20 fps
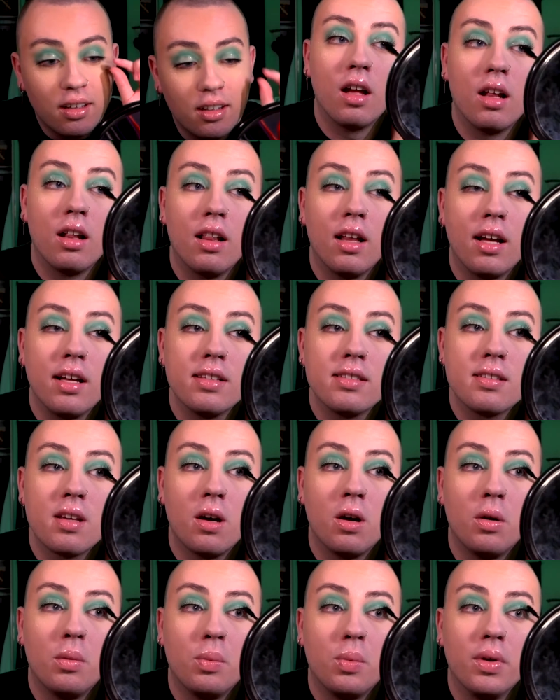let's
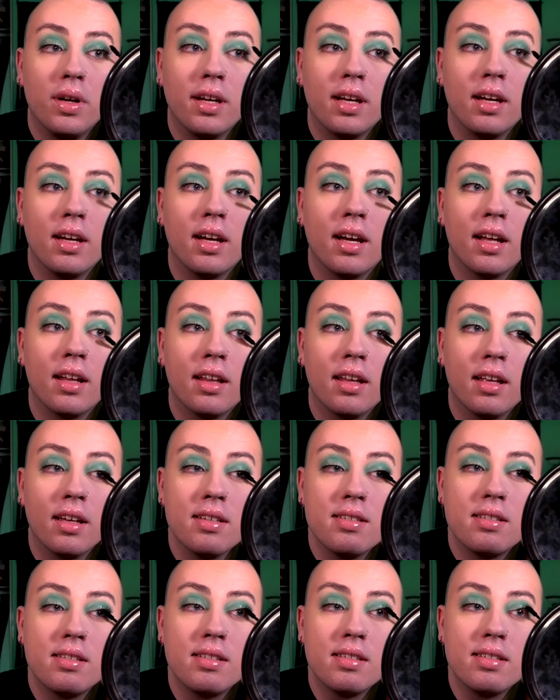hope we can get
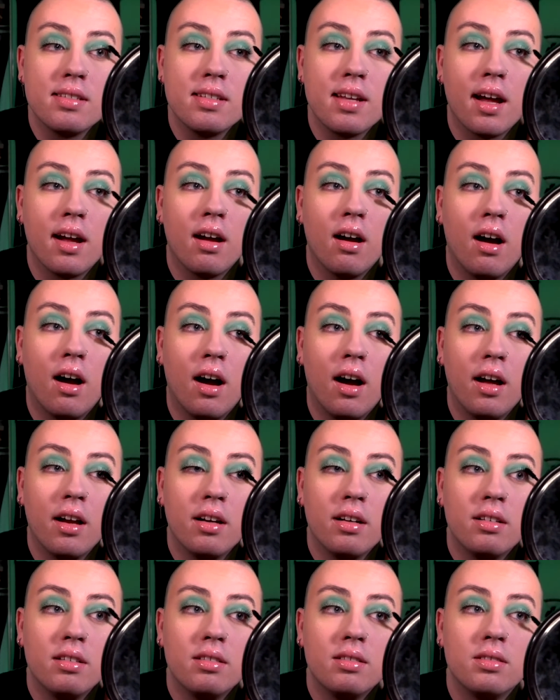this to stay
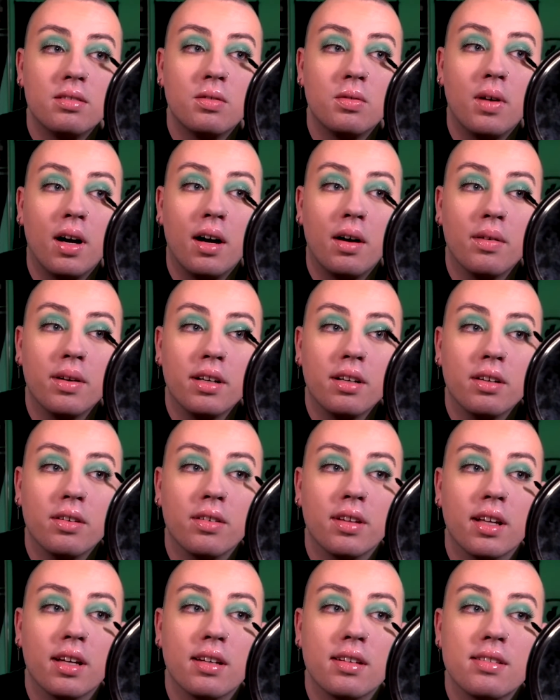on while we do
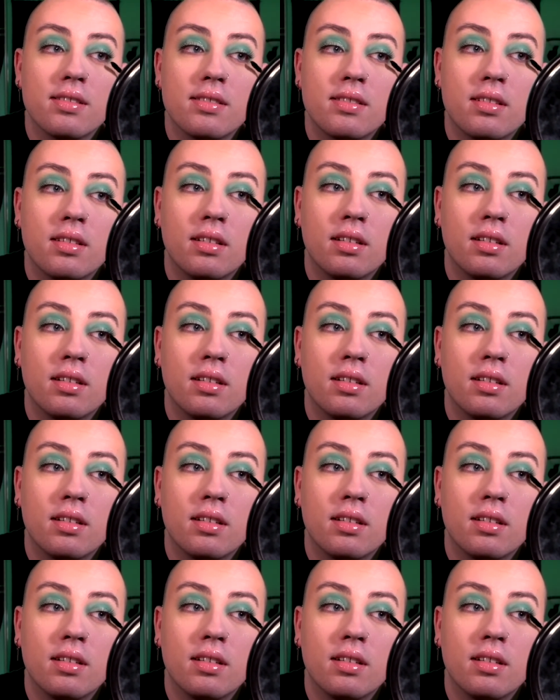this.